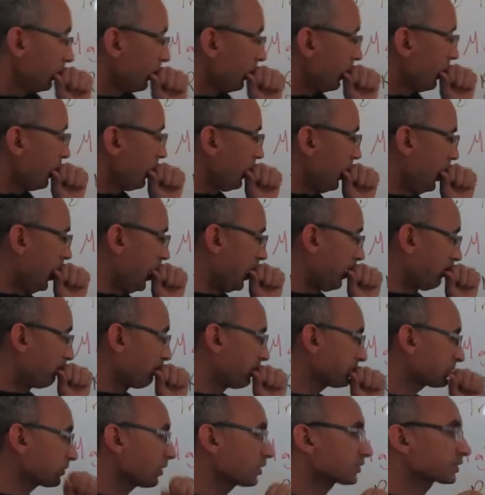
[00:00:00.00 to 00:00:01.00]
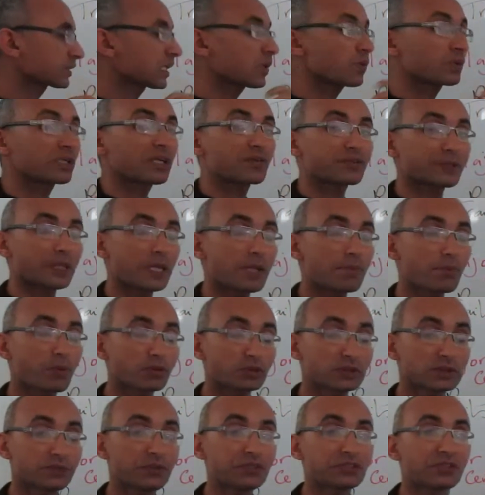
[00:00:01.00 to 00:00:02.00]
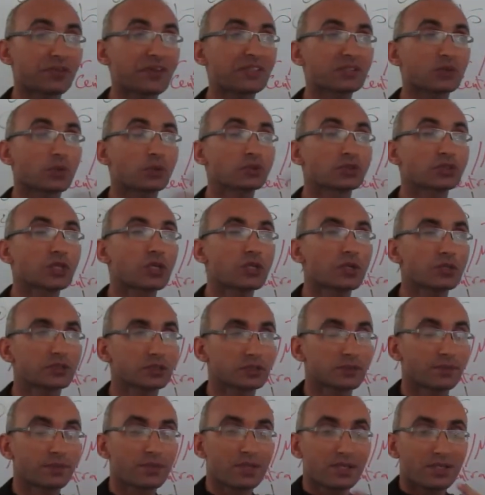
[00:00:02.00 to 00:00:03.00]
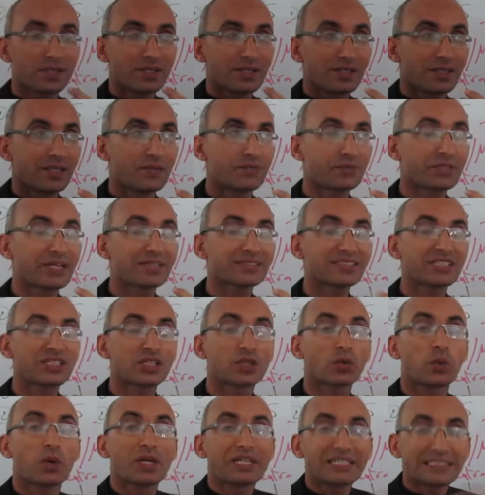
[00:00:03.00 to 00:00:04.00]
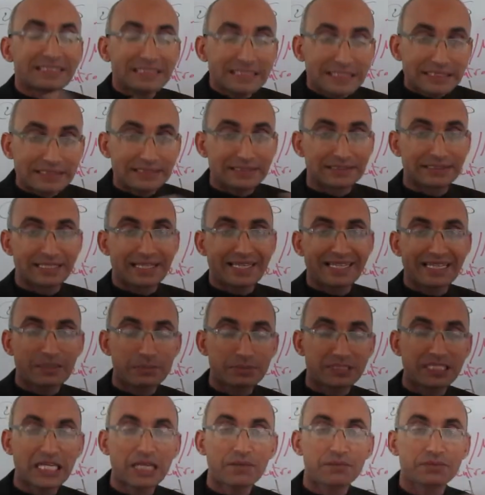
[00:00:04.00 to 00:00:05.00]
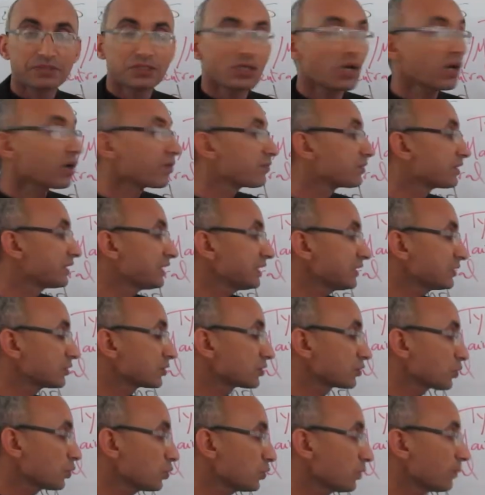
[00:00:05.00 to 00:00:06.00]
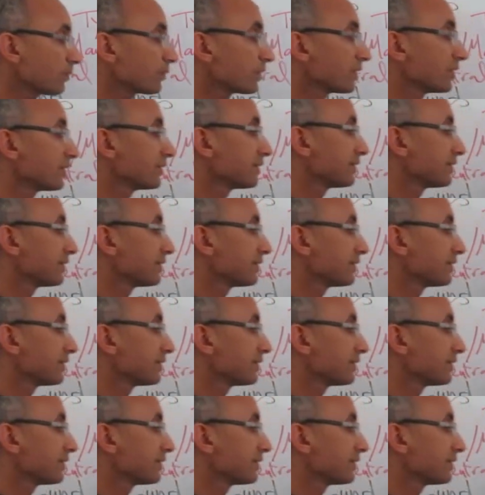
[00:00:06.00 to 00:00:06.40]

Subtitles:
But also another important feature that concerns, if you can say, the qualities themselves of these two